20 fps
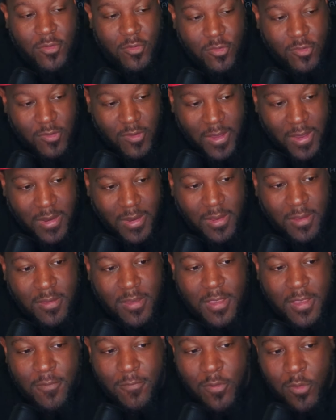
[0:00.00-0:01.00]
are shining to
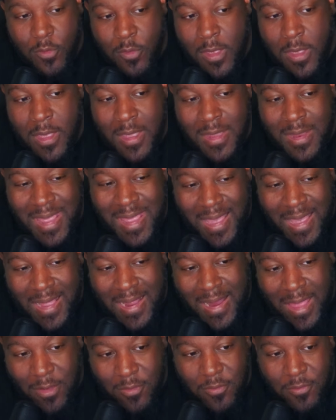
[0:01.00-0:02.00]
give you that
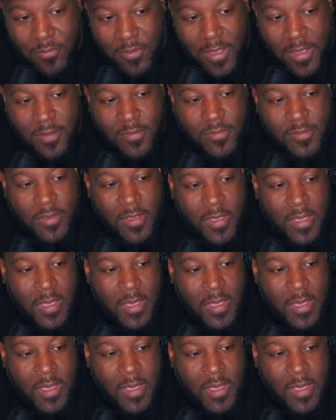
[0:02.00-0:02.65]
cloud effect.